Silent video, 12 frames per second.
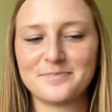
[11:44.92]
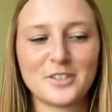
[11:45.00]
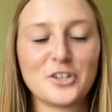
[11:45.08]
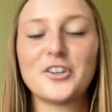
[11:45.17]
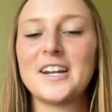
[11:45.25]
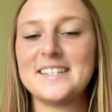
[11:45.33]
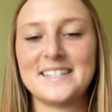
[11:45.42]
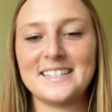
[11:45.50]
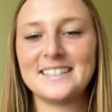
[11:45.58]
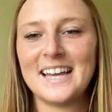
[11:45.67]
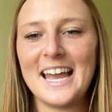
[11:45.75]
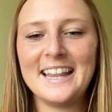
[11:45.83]

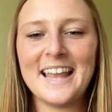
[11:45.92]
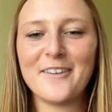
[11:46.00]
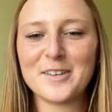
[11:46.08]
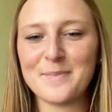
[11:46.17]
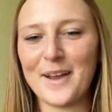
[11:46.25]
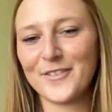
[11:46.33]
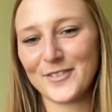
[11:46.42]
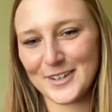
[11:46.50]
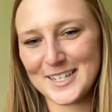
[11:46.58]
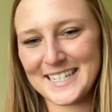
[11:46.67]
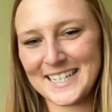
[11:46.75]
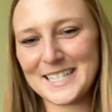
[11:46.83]
crazy. And that was my
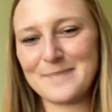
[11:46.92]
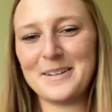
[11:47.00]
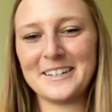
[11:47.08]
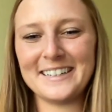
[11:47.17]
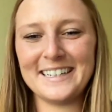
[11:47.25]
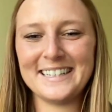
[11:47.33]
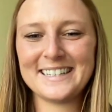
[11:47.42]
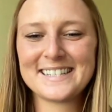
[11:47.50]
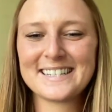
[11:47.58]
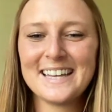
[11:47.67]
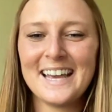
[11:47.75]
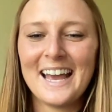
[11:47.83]
first
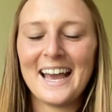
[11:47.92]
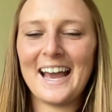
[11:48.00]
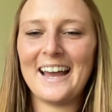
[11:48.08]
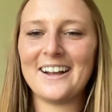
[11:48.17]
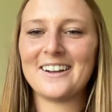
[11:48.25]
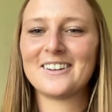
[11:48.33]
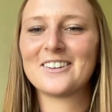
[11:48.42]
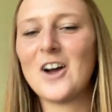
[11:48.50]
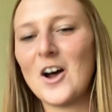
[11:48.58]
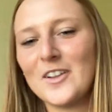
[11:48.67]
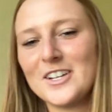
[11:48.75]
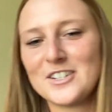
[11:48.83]
experience at a
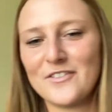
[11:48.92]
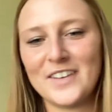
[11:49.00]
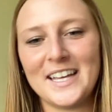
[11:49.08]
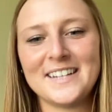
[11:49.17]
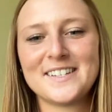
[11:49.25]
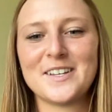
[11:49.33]
college event.